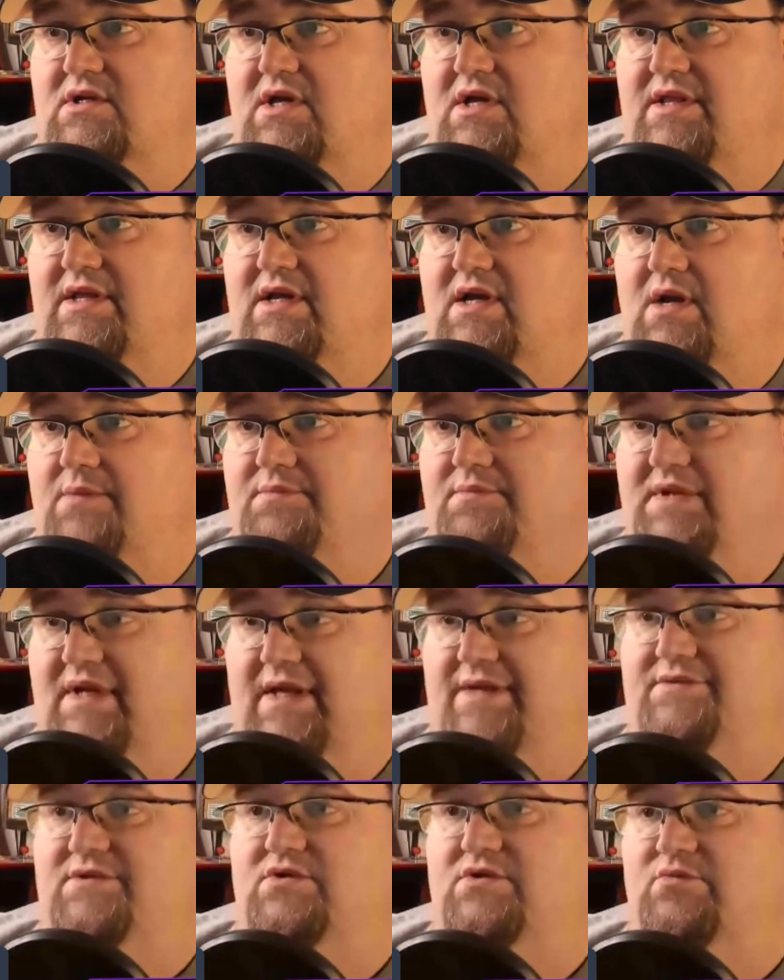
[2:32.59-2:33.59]
I think, up
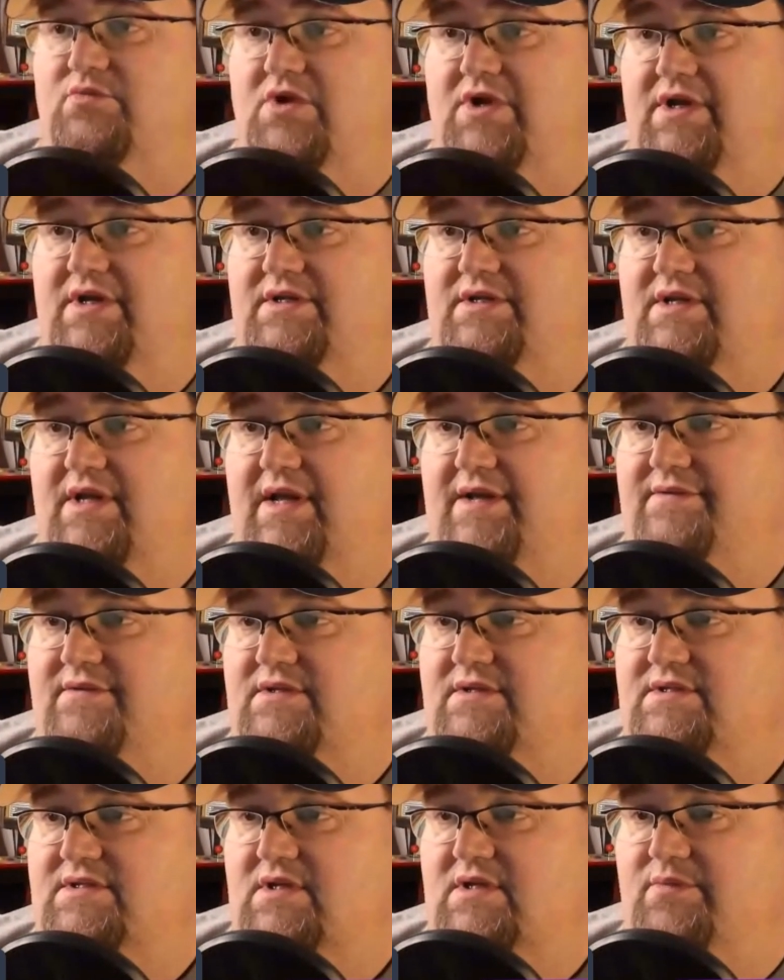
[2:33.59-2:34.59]
yet. Doing pretty good today.
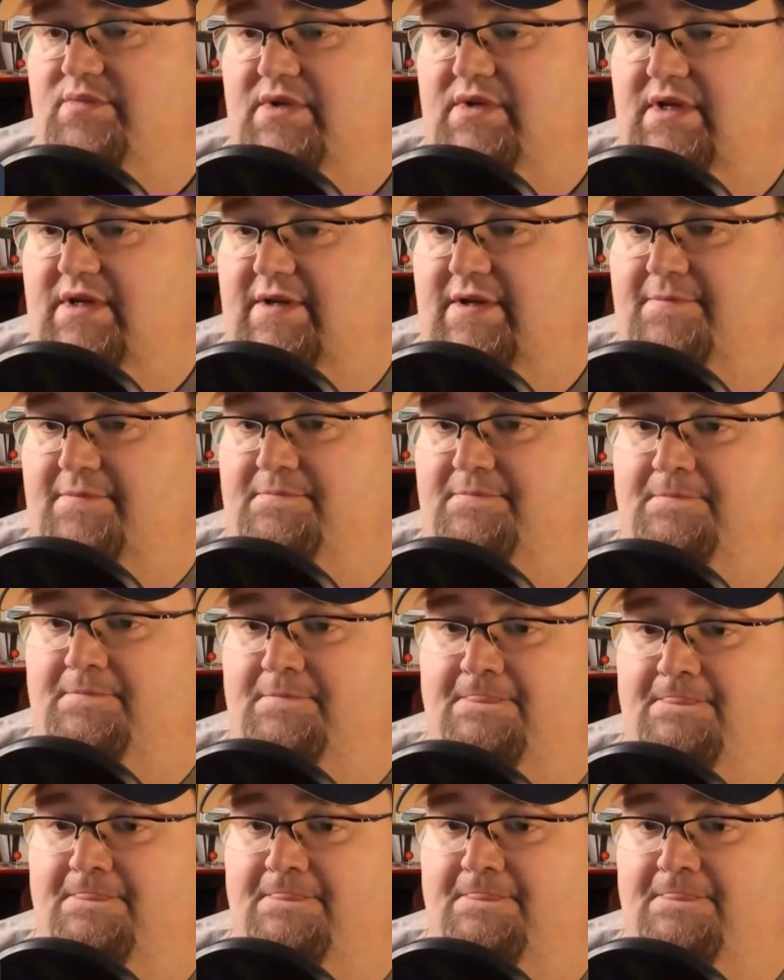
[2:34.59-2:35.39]
It's up. Um,